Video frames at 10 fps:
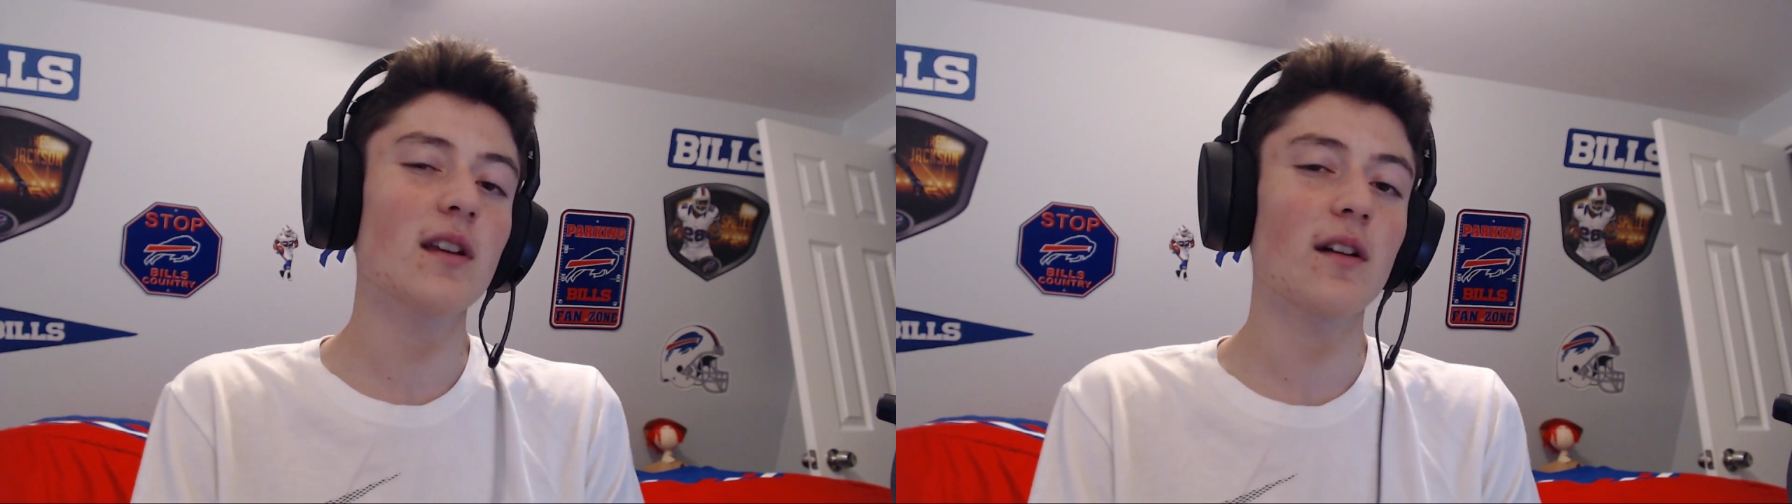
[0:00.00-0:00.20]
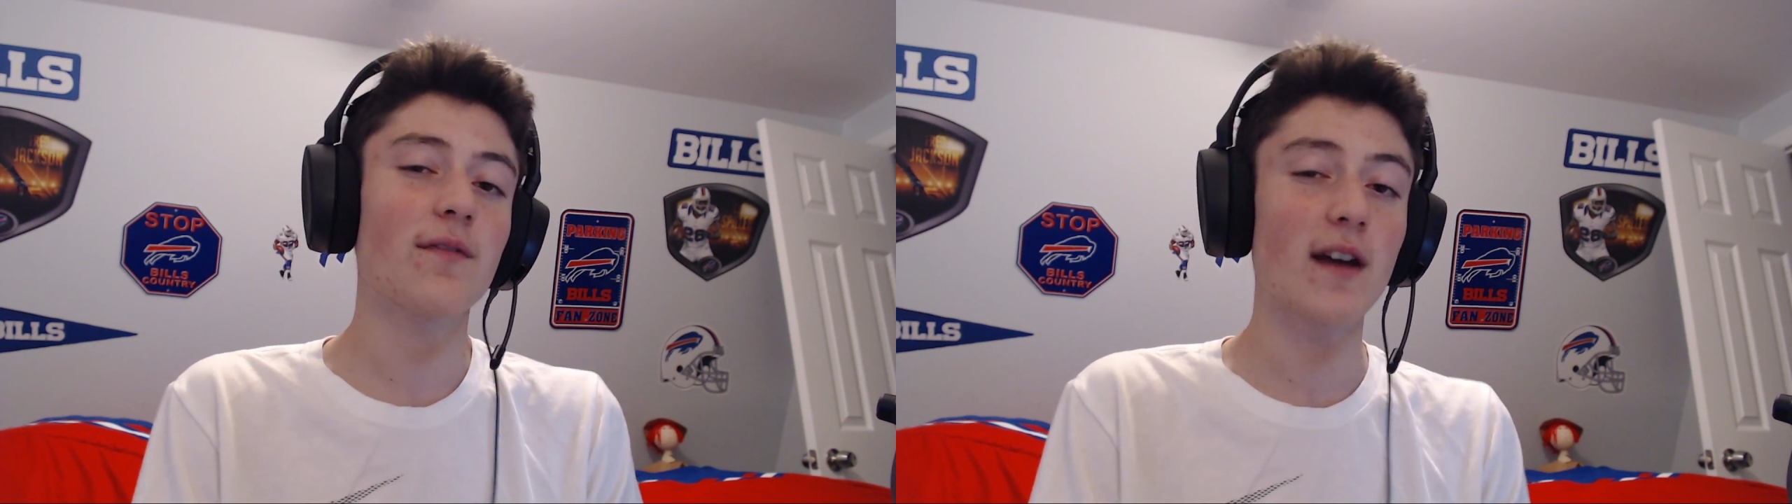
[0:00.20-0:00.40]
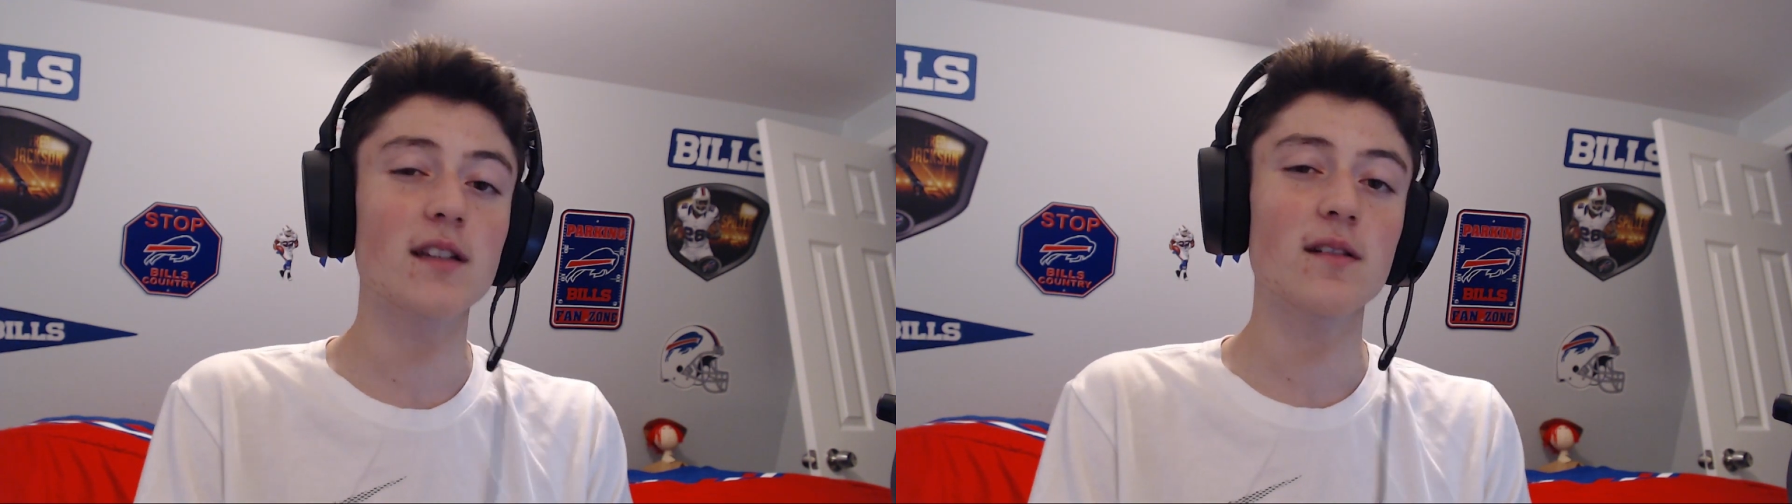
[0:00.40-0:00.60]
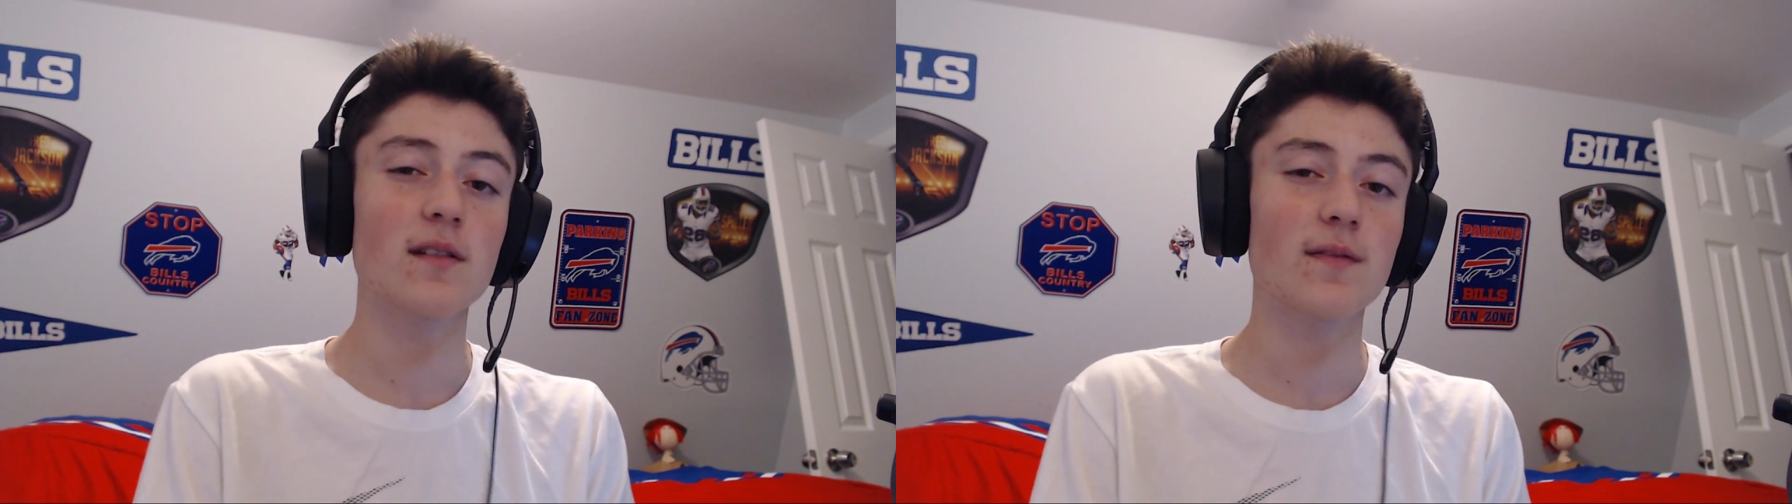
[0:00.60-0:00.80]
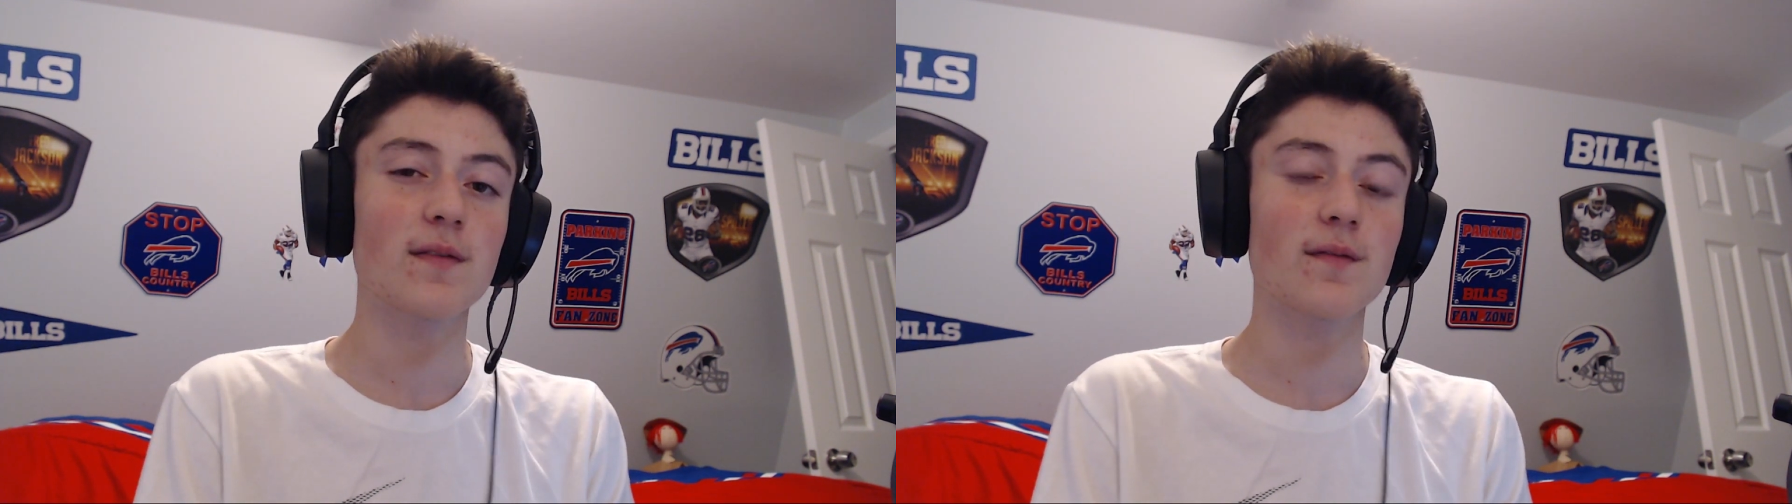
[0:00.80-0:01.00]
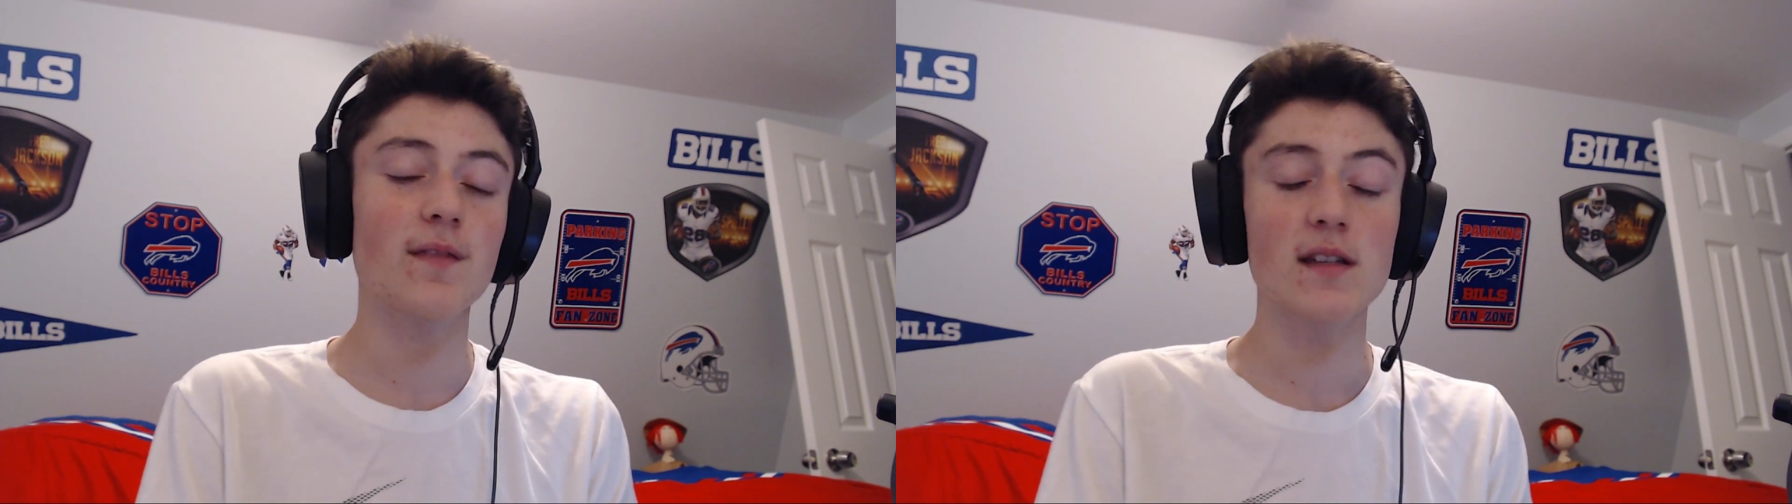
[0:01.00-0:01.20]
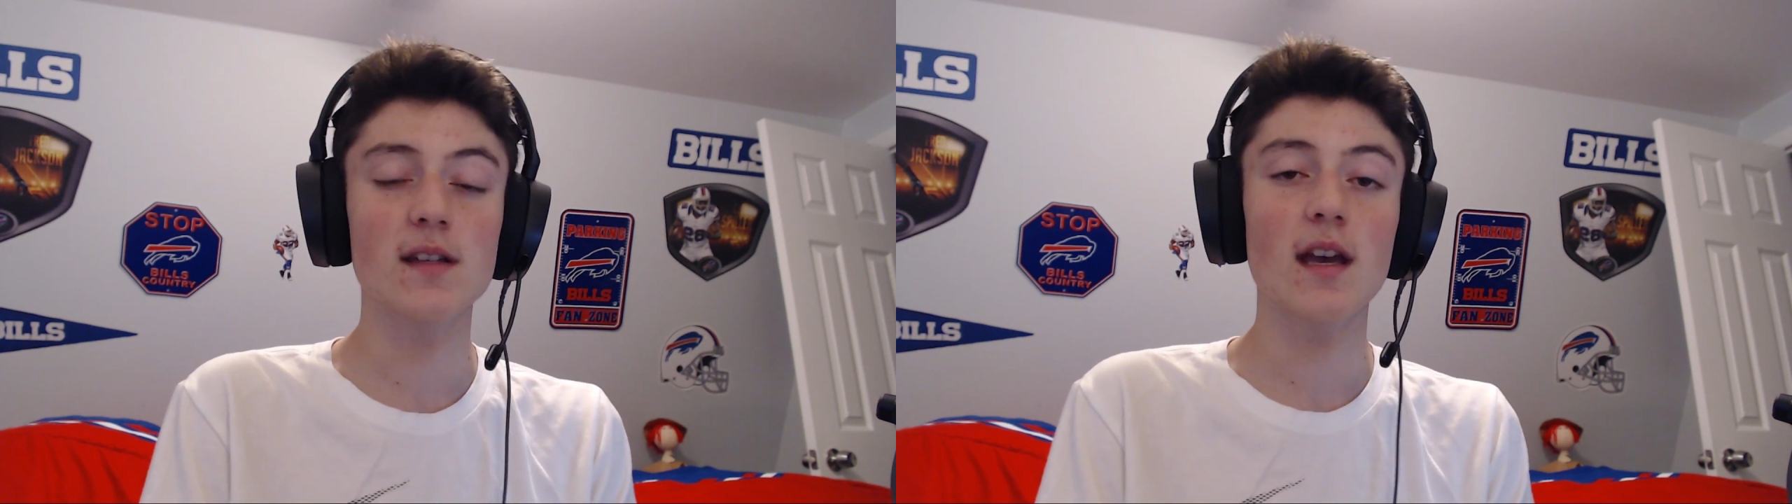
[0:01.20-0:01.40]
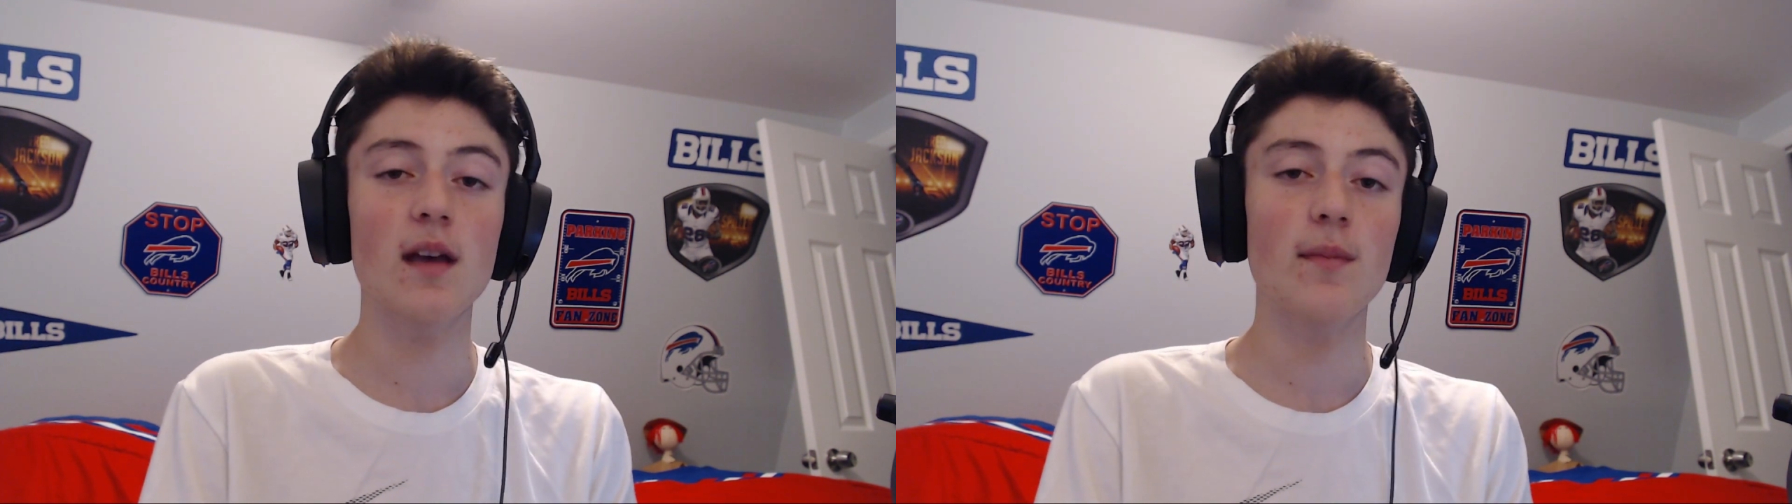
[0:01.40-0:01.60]
effective face
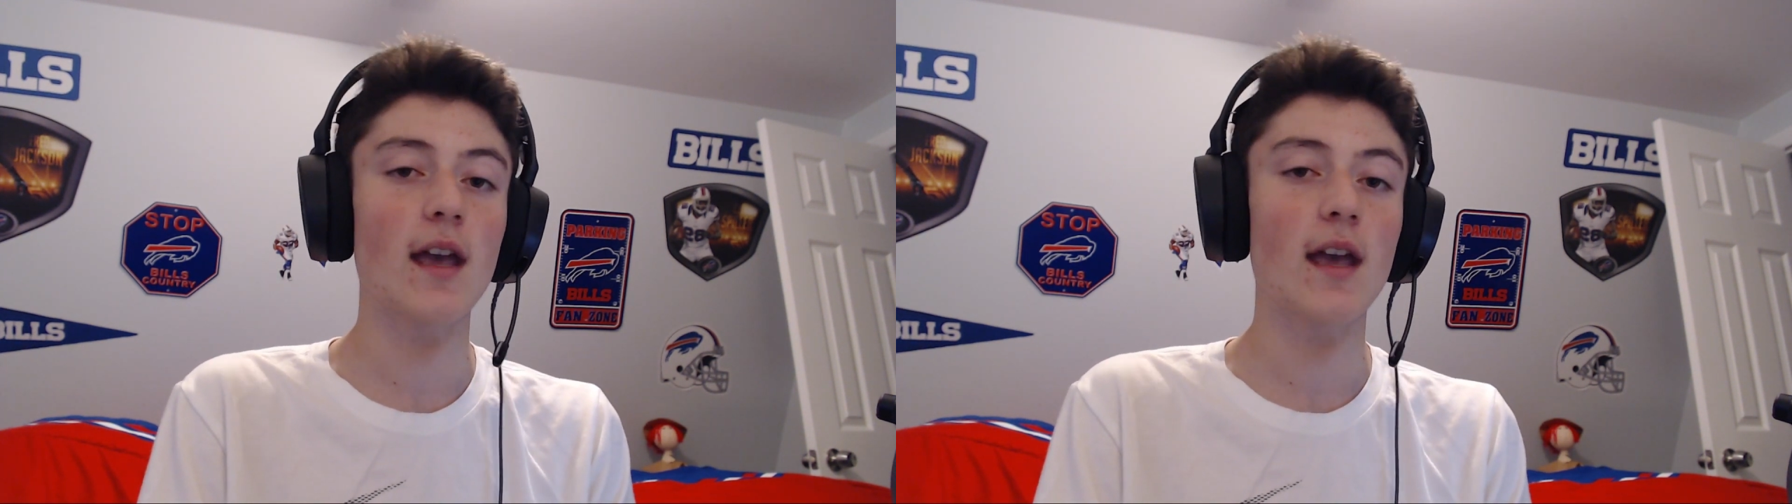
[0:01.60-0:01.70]
cam,